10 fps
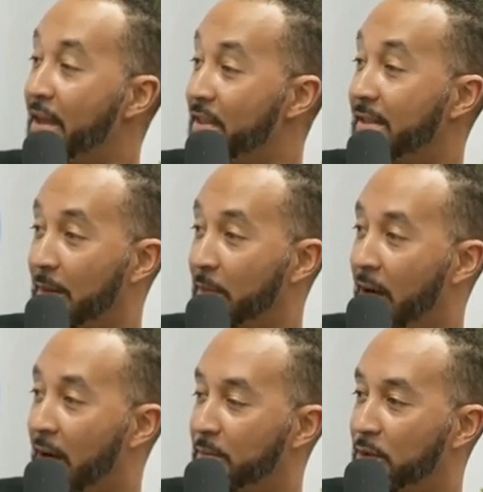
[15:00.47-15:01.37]
And then that same
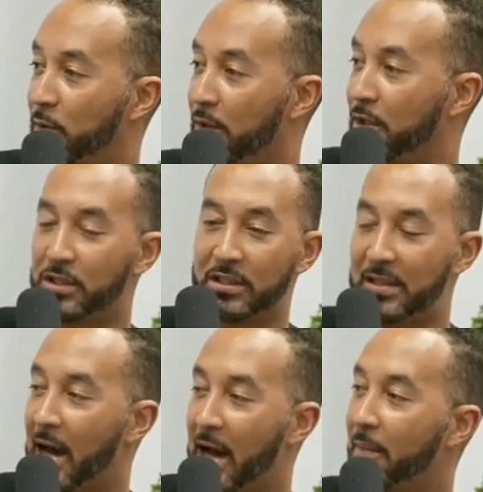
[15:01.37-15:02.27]
concept as well, which
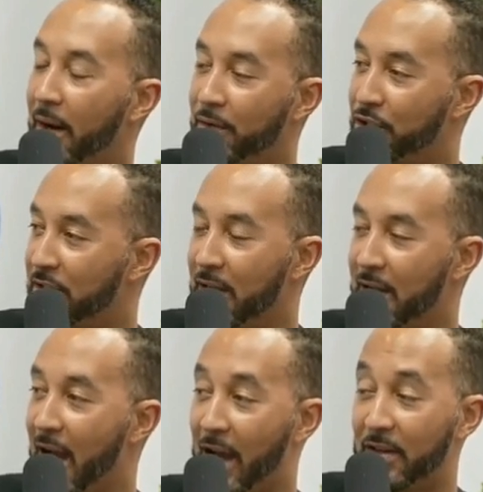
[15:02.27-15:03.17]
is not about just
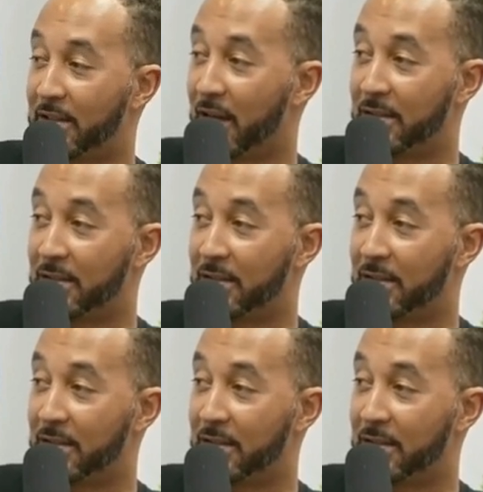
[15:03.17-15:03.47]
having